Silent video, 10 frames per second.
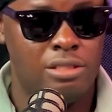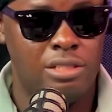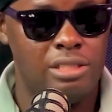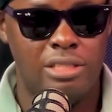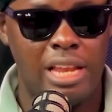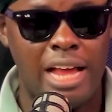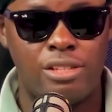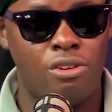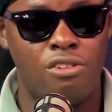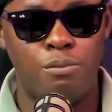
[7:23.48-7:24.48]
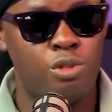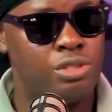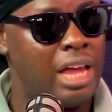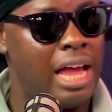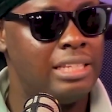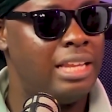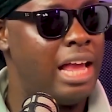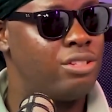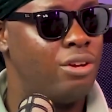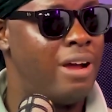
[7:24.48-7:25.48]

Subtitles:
The likes of Musa, the likes of